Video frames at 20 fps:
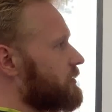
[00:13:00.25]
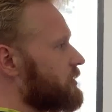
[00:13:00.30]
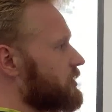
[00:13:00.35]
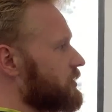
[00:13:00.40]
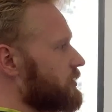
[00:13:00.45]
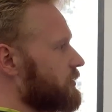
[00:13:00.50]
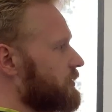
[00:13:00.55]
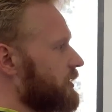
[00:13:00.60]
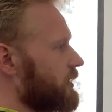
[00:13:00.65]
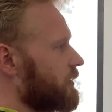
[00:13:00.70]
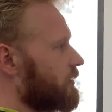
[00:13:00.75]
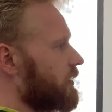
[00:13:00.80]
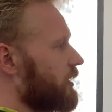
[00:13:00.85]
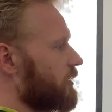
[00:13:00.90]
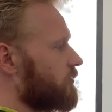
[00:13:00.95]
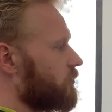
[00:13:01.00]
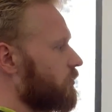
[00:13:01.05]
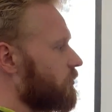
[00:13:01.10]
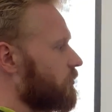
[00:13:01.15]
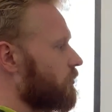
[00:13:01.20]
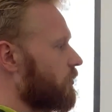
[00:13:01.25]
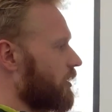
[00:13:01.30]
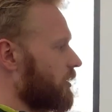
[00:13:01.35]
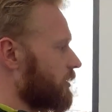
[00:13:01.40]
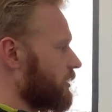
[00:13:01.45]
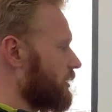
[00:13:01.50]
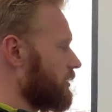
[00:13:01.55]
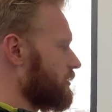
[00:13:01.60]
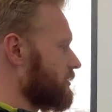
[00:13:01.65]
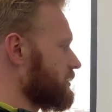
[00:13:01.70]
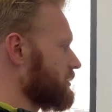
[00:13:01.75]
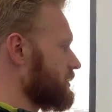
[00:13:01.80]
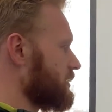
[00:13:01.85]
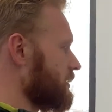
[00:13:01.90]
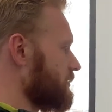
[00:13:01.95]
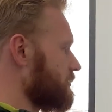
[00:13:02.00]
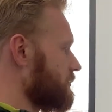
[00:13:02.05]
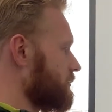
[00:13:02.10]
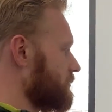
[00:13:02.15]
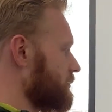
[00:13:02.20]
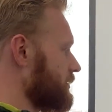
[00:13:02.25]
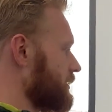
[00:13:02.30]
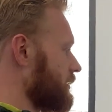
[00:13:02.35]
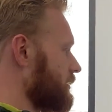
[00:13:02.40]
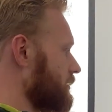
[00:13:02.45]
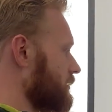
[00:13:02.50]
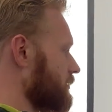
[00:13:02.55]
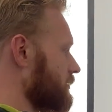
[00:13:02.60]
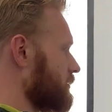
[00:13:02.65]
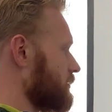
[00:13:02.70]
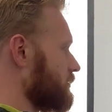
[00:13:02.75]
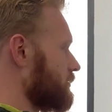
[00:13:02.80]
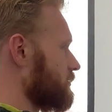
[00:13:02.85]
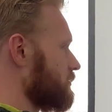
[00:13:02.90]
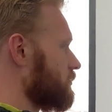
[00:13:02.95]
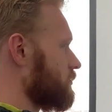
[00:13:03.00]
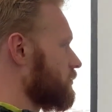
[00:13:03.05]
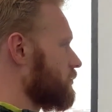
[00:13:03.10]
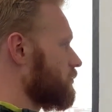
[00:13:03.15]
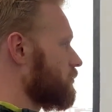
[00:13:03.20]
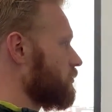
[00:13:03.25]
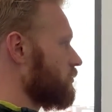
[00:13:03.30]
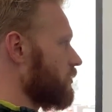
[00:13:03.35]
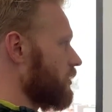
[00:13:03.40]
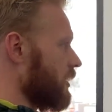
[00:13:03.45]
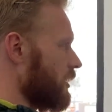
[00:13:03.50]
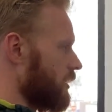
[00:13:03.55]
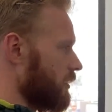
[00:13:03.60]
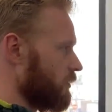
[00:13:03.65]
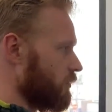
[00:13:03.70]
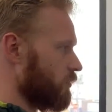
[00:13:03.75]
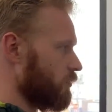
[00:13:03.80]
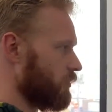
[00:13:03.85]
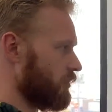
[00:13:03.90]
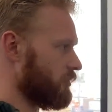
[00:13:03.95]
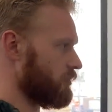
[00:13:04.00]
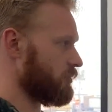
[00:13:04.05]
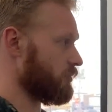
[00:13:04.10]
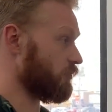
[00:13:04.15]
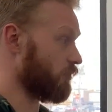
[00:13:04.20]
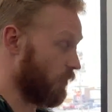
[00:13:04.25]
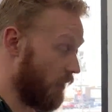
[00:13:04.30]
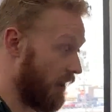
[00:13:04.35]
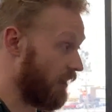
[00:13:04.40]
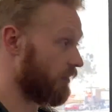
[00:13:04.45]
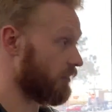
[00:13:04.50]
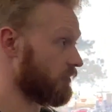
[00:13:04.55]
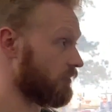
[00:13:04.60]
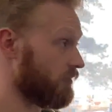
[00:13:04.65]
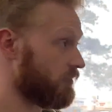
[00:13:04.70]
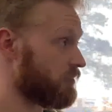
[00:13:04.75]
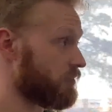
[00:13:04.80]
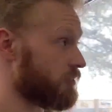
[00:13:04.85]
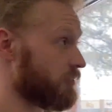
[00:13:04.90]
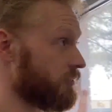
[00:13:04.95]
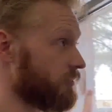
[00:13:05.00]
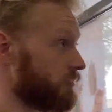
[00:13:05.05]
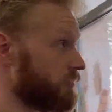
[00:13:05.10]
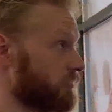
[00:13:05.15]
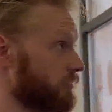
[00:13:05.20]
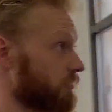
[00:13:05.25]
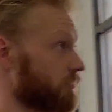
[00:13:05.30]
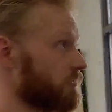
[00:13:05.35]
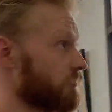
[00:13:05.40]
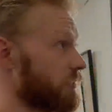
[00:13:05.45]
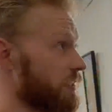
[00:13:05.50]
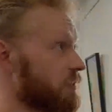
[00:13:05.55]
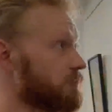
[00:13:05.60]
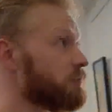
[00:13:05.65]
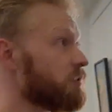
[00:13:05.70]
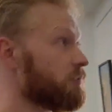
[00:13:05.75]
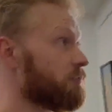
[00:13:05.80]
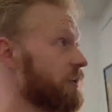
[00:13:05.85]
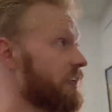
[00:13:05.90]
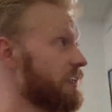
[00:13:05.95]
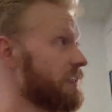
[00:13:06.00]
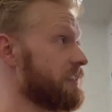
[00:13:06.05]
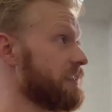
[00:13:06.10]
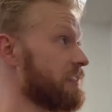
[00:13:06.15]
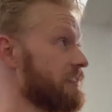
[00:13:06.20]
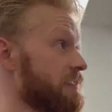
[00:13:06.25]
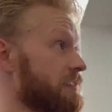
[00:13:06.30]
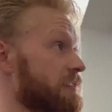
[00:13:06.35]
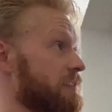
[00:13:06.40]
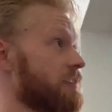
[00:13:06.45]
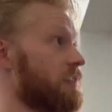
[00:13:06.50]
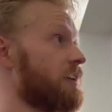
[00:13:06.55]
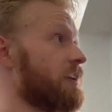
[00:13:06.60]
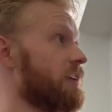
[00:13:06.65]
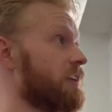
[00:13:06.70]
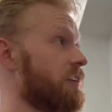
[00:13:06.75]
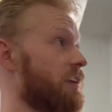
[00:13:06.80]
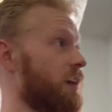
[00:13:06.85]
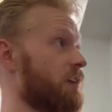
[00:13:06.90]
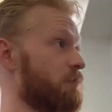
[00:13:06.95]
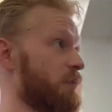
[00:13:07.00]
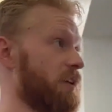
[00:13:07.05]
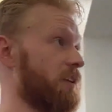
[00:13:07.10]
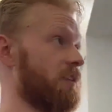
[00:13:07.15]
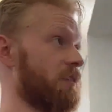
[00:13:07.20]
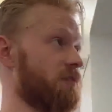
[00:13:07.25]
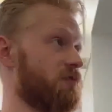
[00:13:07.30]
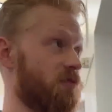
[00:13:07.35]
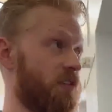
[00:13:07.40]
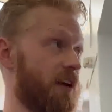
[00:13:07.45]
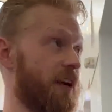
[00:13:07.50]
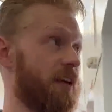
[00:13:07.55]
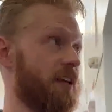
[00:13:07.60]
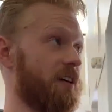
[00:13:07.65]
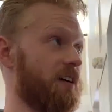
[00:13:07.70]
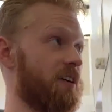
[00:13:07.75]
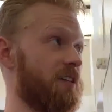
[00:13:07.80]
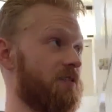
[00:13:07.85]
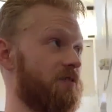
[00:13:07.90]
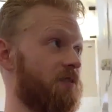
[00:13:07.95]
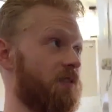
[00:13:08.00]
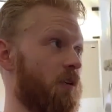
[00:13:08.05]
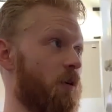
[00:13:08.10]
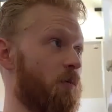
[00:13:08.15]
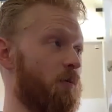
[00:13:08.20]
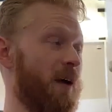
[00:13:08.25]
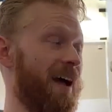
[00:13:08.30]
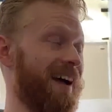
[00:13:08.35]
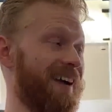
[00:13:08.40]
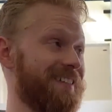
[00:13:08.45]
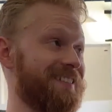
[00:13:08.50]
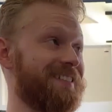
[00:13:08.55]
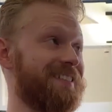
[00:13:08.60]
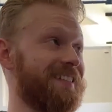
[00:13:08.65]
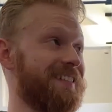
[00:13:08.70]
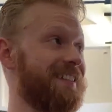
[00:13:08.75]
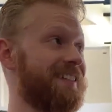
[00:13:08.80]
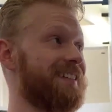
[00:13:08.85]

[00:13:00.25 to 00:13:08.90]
do that a lot of watercolorists I feel would do well to implement is not being afraid of opacity.